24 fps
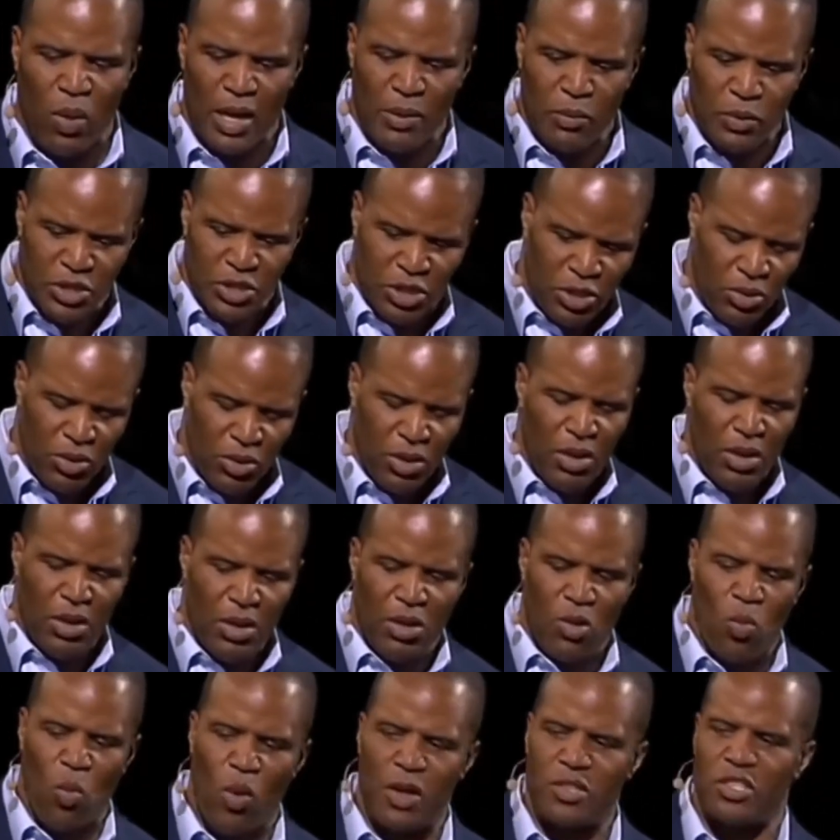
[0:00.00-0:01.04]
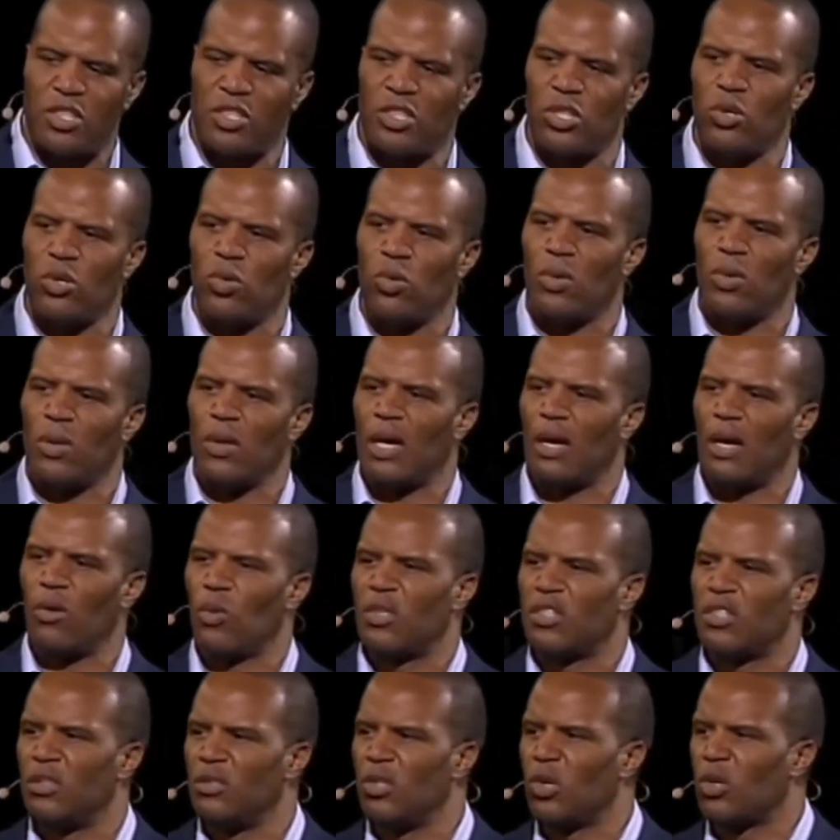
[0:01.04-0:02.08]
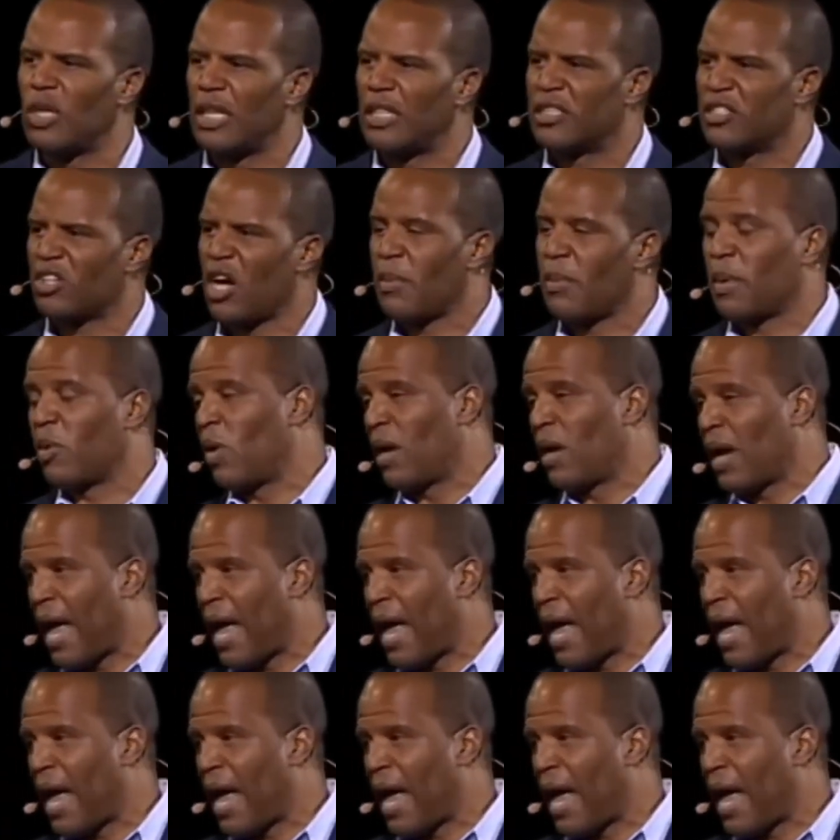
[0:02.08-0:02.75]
what would you want to do with nuclear disarmament?